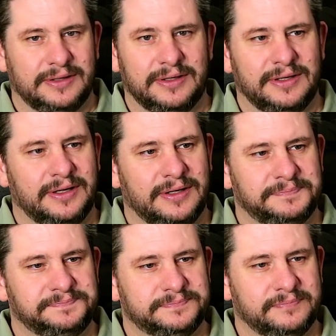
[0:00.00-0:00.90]

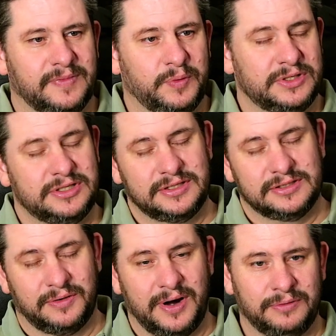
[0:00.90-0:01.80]
um, which
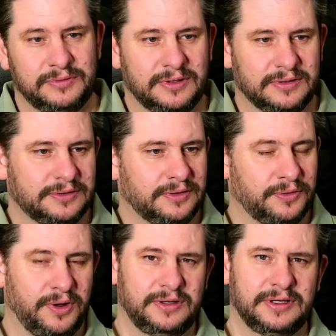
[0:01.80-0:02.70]
is around
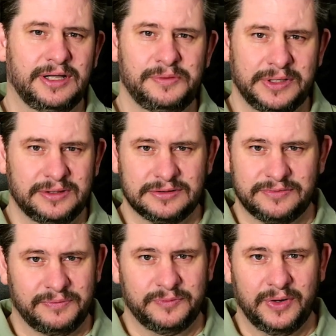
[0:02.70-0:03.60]
30
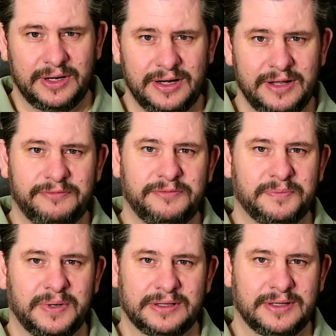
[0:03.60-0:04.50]
kilometers from where I live,
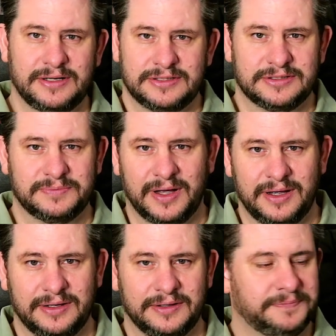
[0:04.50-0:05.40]
but that's
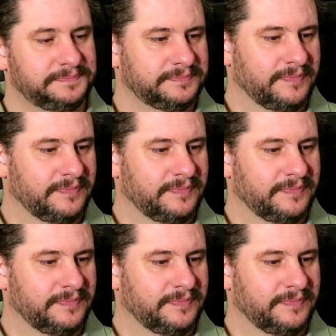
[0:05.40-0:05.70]
my